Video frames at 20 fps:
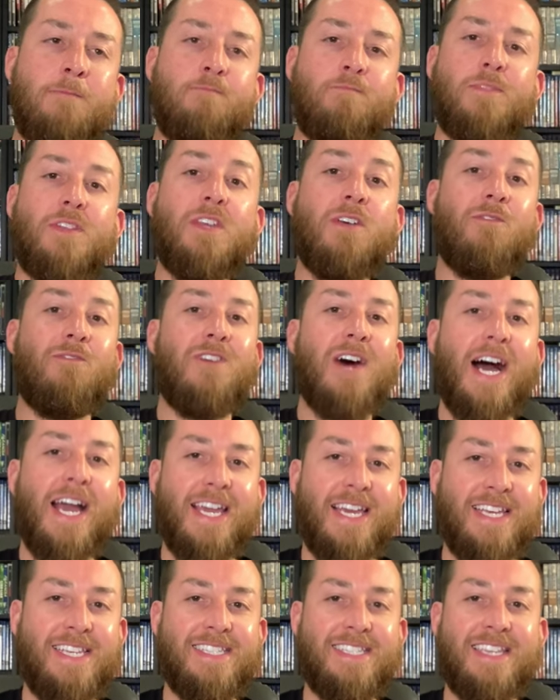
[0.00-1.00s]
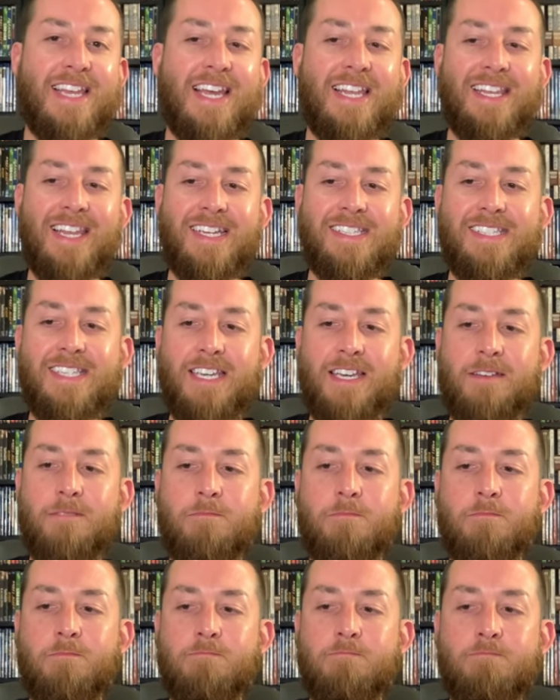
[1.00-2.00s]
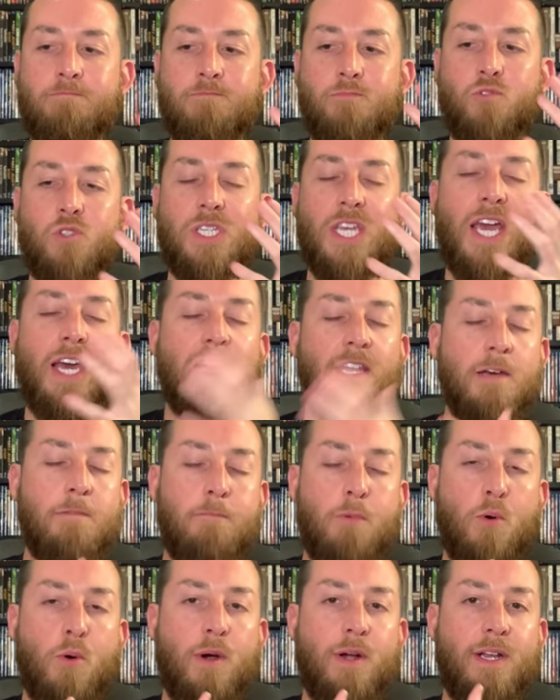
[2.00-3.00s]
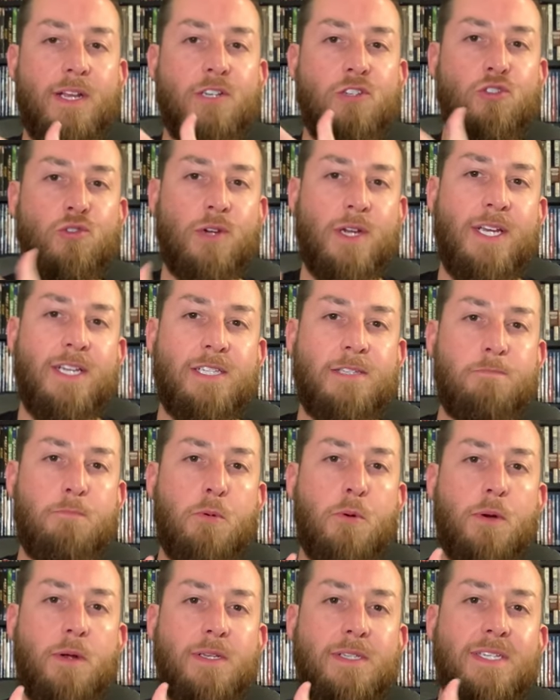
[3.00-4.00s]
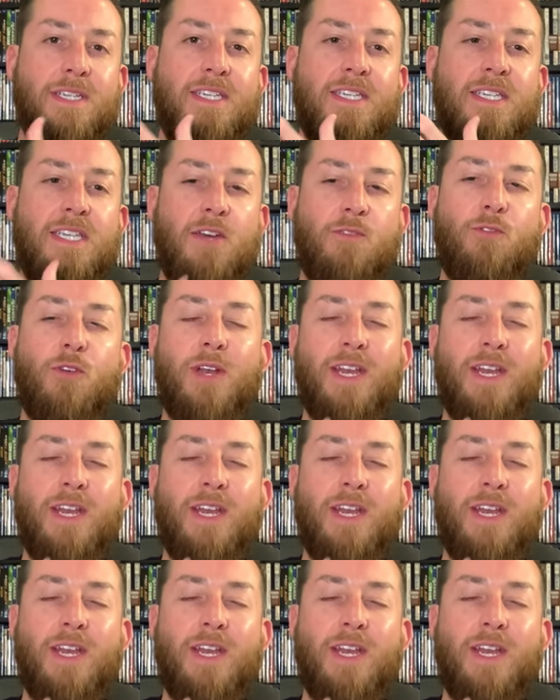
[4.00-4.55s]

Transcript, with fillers: device that lets him teleport and transport to different